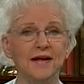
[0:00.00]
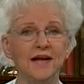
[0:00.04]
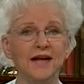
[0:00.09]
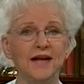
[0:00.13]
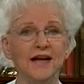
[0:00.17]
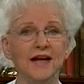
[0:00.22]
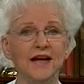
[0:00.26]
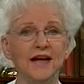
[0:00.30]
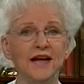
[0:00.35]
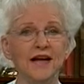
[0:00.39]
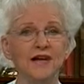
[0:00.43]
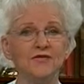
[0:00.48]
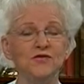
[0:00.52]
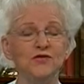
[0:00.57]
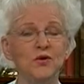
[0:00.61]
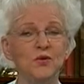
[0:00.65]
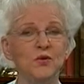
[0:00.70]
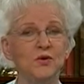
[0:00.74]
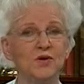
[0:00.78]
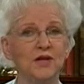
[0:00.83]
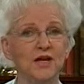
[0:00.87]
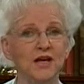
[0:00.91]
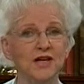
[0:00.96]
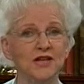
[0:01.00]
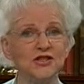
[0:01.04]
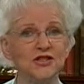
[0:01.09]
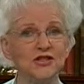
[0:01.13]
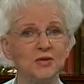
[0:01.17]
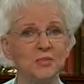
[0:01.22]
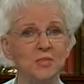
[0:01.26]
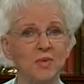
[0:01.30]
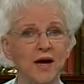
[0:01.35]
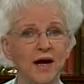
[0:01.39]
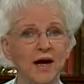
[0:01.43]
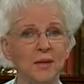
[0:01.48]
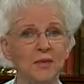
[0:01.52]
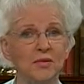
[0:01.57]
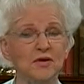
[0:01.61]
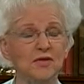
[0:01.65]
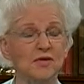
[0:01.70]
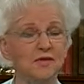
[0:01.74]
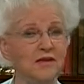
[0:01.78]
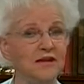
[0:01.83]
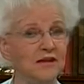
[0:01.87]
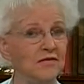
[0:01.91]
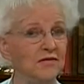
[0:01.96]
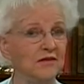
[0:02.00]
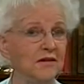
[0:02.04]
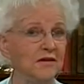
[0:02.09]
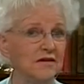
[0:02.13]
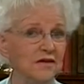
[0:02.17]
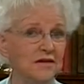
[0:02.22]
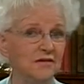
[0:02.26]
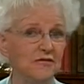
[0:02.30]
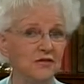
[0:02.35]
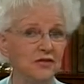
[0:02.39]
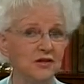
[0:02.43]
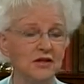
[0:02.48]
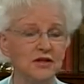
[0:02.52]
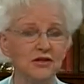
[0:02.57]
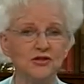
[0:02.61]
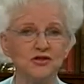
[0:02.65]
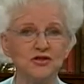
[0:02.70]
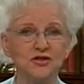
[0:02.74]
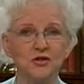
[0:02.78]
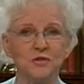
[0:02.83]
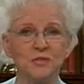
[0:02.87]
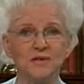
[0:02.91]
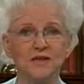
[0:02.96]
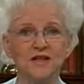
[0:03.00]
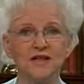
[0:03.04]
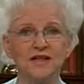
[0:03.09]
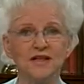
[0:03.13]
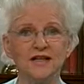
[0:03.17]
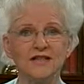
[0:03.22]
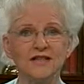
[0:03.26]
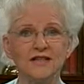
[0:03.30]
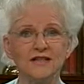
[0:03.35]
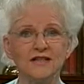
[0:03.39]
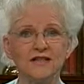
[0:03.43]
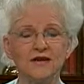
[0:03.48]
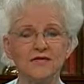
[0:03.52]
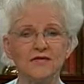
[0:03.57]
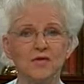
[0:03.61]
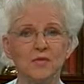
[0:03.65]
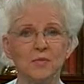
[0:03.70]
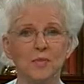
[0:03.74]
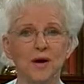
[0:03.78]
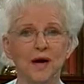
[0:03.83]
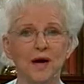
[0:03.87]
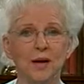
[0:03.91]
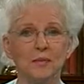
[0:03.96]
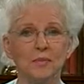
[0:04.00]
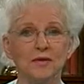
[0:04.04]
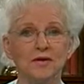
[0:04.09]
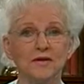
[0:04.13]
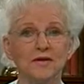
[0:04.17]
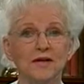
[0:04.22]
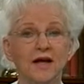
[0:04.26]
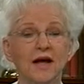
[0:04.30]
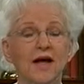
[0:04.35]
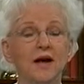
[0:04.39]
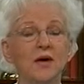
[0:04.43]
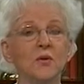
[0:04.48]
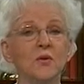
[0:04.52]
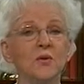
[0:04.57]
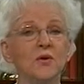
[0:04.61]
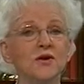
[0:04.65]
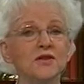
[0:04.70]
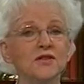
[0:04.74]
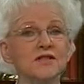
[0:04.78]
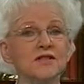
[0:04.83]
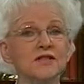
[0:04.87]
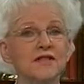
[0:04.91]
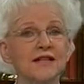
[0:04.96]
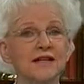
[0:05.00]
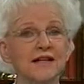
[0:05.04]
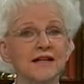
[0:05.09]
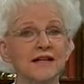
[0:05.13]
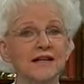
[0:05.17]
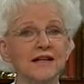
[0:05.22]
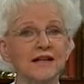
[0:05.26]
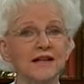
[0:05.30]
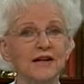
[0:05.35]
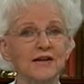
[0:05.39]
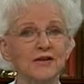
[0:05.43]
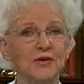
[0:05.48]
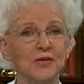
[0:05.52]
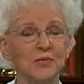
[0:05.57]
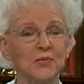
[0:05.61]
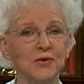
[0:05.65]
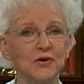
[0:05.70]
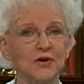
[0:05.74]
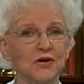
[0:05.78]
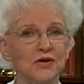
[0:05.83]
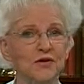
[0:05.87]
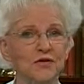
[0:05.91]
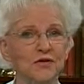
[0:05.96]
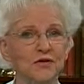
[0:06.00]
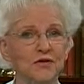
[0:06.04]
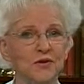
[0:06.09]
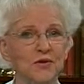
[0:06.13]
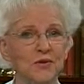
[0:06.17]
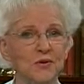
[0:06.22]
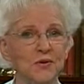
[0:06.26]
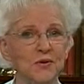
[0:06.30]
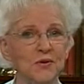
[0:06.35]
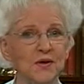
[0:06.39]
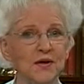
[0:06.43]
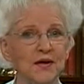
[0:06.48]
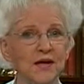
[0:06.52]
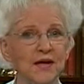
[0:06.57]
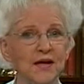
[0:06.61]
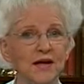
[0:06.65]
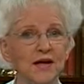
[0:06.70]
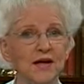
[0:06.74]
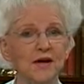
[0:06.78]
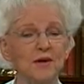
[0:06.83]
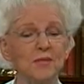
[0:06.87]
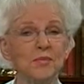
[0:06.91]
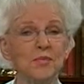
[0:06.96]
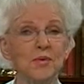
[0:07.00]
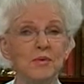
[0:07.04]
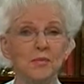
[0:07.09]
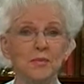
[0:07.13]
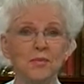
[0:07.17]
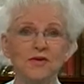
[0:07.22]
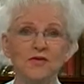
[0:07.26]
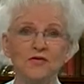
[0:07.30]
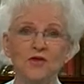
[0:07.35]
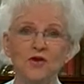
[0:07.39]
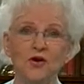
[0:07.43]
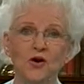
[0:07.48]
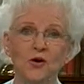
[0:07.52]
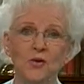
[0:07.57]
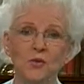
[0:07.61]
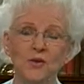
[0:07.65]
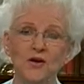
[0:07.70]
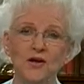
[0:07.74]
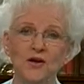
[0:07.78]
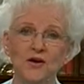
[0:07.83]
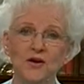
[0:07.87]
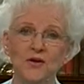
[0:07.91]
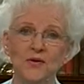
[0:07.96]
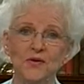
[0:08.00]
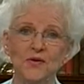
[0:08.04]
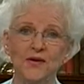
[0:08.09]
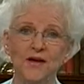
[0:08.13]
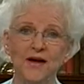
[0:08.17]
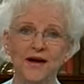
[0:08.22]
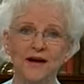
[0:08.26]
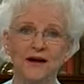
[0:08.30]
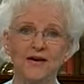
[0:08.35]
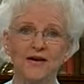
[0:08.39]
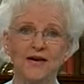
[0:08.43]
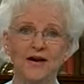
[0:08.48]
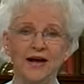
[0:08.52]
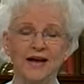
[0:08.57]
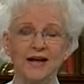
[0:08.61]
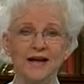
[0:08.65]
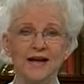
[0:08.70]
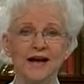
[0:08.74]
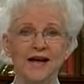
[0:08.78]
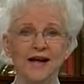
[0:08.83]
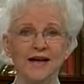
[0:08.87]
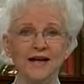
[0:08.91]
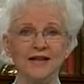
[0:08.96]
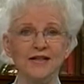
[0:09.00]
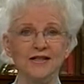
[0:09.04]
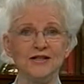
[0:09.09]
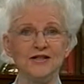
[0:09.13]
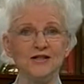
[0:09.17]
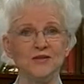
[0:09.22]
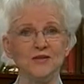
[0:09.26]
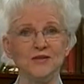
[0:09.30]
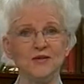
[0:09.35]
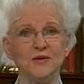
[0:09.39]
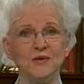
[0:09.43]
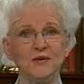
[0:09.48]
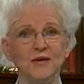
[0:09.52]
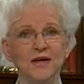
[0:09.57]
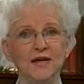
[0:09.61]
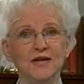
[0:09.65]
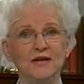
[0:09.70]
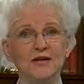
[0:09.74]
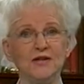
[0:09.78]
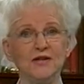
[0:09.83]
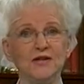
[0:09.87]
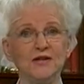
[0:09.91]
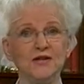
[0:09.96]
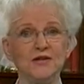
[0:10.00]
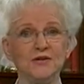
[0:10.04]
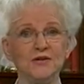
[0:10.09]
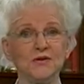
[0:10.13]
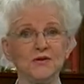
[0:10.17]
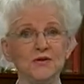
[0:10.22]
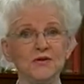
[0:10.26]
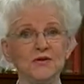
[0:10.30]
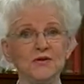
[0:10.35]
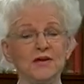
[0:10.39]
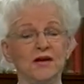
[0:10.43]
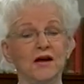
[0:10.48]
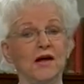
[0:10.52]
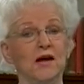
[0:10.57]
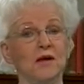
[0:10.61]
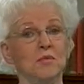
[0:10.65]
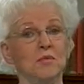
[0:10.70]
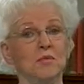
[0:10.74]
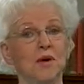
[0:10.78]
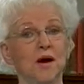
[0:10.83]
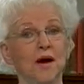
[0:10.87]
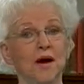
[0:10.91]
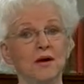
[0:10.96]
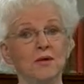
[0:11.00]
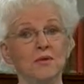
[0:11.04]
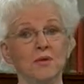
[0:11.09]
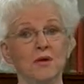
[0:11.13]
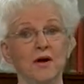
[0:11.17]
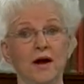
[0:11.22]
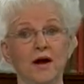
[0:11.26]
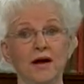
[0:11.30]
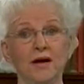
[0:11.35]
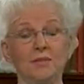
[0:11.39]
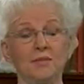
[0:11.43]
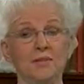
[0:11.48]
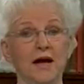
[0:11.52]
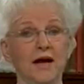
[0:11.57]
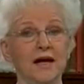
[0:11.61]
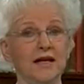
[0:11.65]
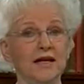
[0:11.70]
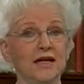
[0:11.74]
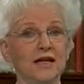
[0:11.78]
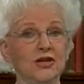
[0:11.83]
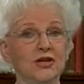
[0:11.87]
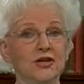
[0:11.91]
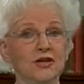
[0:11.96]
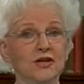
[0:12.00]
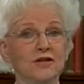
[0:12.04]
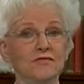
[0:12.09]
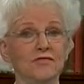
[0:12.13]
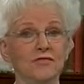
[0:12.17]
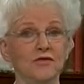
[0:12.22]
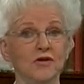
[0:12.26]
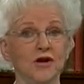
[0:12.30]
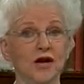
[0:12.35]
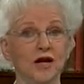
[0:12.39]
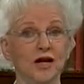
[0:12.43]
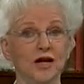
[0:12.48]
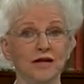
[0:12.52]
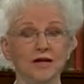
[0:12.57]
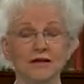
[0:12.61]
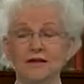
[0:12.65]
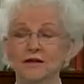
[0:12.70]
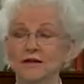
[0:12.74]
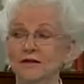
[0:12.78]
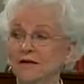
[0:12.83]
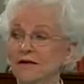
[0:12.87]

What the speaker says: And if you will get your Bibles, even different interpretations of the Bibles, we're still in the book of Luke. But before we go there, I'd like to introduce on my right my good friend